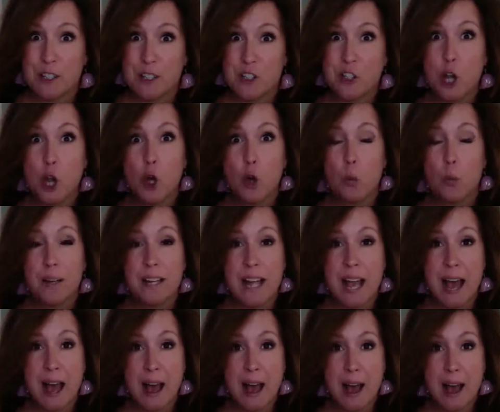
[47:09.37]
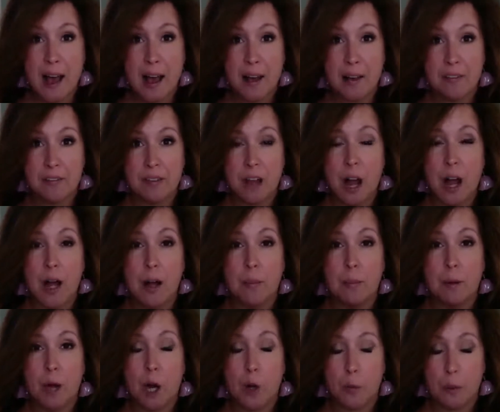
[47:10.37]
So we have
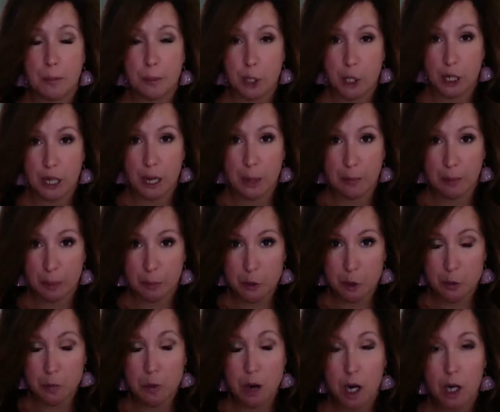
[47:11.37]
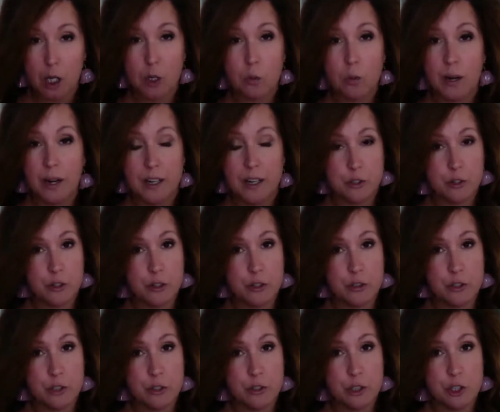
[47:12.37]
our webinar coming up tomorrow where I
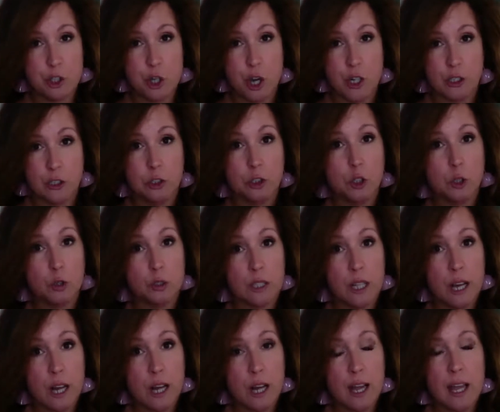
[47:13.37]
introduce you to John and Lola,